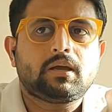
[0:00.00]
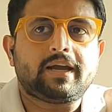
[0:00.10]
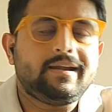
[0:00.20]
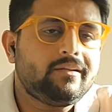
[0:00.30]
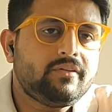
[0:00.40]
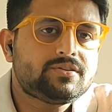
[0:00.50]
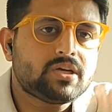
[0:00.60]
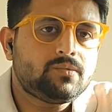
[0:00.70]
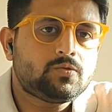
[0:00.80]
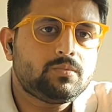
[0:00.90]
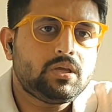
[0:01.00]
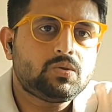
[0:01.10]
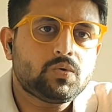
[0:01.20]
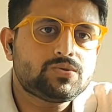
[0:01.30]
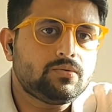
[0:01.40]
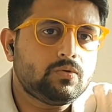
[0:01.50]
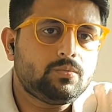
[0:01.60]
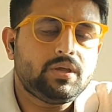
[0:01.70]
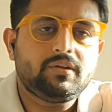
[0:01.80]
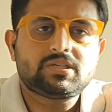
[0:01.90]
Kindly reach out to me. Those who
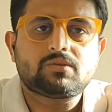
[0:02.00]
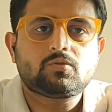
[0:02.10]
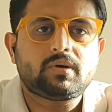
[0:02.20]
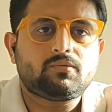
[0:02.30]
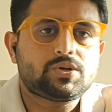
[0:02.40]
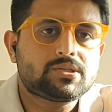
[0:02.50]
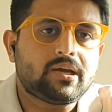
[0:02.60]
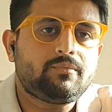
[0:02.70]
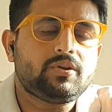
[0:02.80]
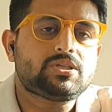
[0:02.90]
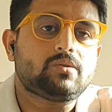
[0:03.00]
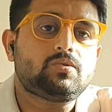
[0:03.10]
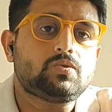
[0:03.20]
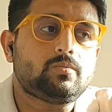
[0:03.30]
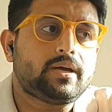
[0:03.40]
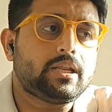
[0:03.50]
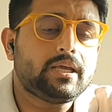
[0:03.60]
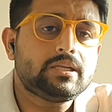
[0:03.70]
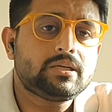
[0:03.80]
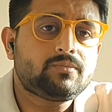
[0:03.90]
know me, reach out to my WhatsApp, reach out to my
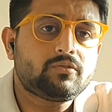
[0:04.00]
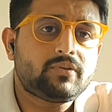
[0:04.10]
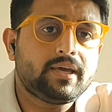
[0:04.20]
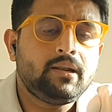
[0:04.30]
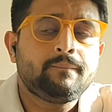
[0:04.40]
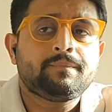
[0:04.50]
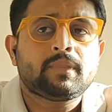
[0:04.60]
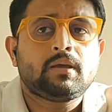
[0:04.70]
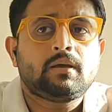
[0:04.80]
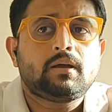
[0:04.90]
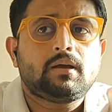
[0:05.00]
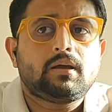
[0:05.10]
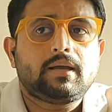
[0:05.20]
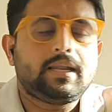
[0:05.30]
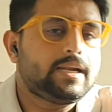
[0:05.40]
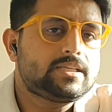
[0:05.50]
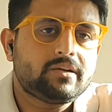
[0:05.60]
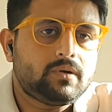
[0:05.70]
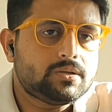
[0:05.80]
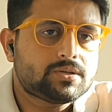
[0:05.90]
LinkedIn profile, and let's
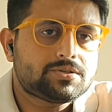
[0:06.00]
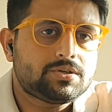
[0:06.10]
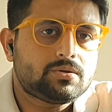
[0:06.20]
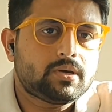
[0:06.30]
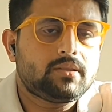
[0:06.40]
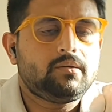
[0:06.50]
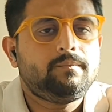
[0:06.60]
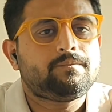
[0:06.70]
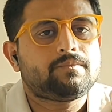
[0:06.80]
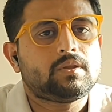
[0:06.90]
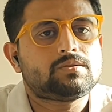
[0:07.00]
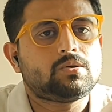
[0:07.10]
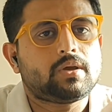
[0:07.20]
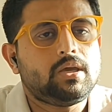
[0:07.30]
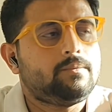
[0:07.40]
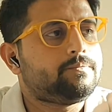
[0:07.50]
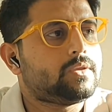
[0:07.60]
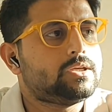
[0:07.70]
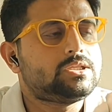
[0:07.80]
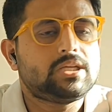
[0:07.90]
have a discussion together. So okay,
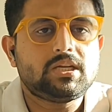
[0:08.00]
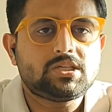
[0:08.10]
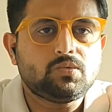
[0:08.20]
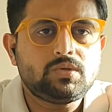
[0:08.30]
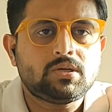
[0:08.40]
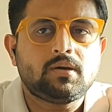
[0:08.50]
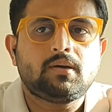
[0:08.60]
stay tuned.